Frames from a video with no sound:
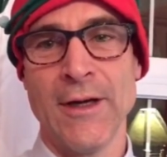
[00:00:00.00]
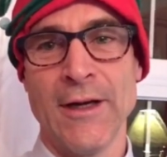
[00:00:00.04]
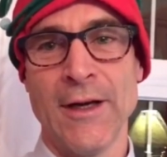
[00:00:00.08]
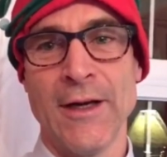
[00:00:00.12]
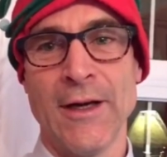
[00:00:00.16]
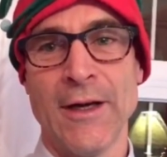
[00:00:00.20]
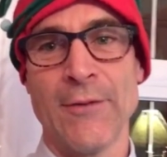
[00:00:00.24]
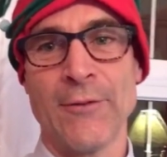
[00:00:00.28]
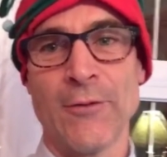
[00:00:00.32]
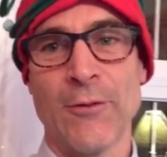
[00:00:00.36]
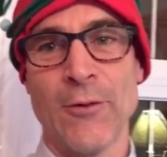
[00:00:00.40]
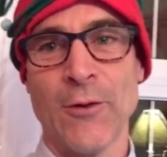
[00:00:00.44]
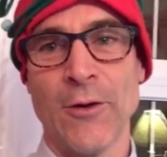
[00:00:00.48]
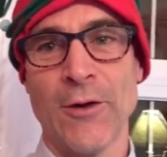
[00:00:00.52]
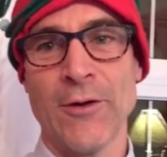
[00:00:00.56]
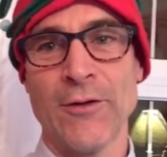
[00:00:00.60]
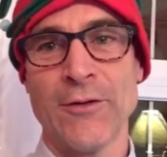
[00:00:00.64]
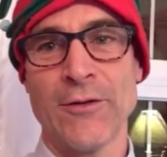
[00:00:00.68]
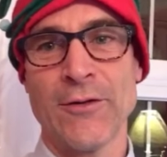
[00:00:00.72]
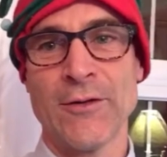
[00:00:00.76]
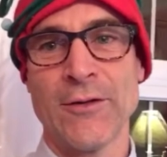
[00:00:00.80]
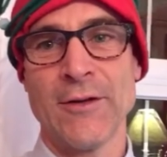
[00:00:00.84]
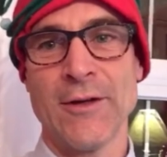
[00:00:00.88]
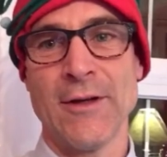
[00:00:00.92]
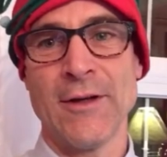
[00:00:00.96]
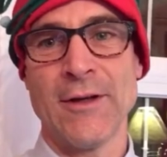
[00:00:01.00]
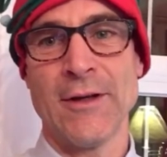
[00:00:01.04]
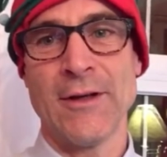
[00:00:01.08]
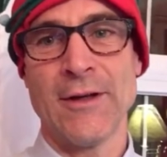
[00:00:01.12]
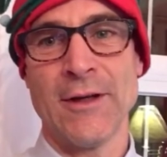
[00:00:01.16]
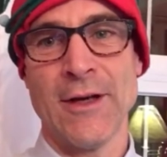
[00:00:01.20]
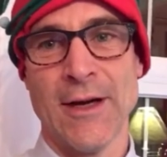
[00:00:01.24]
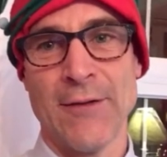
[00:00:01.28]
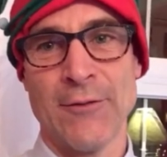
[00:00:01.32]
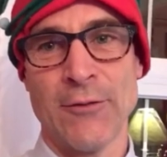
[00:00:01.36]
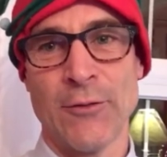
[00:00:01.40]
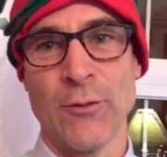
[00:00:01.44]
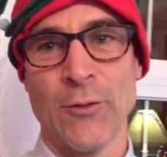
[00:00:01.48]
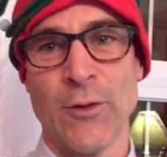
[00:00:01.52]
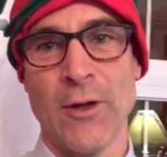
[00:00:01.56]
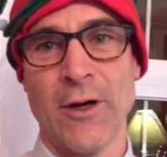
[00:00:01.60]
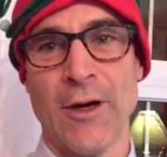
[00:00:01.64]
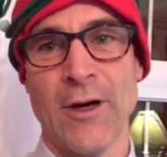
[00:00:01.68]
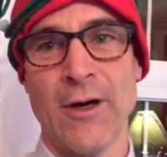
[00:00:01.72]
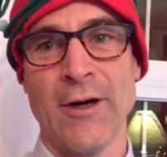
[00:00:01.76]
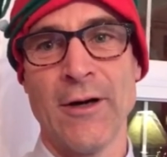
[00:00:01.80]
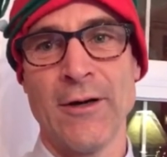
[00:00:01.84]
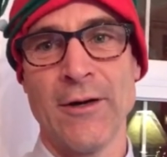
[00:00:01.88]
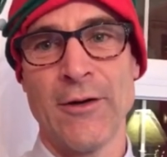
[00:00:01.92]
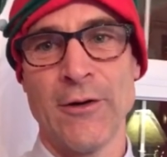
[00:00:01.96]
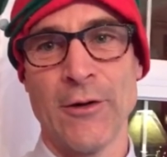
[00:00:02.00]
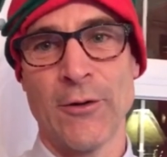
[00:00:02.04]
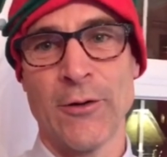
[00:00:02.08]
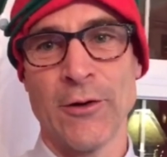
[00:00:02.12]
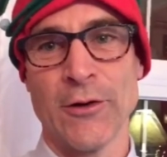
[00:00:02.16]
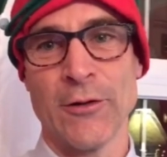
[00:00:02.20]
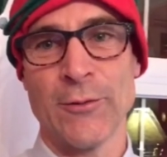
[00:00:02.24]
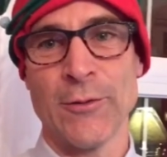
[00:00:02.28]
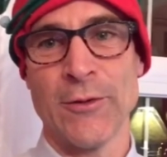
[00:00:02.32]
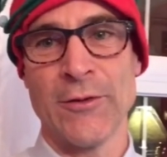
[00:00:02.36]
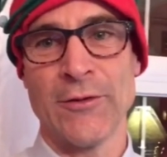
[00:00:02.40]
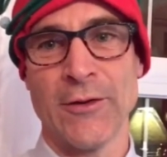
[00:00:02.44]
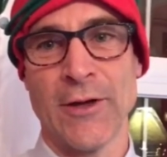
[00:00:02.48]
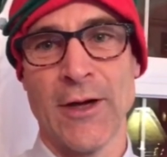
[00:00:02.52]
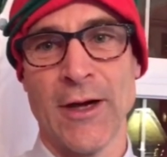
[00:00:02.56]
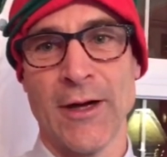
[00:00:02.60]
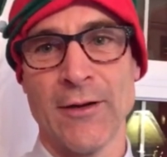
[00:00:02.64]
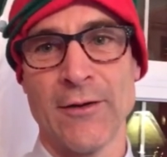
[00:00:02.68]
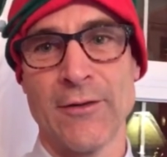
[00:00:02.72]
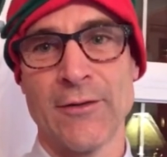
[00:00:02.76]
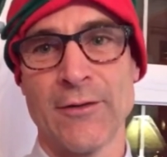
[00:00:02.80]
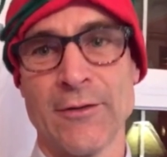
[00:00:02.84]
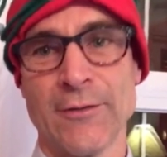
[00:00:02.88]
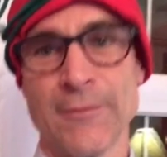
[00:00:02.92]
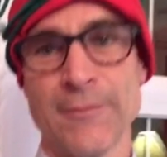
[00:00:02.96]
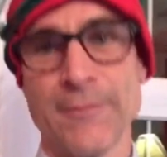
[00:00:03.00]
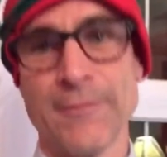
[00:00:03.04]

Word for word: and of course you have to wear your Christmas socks.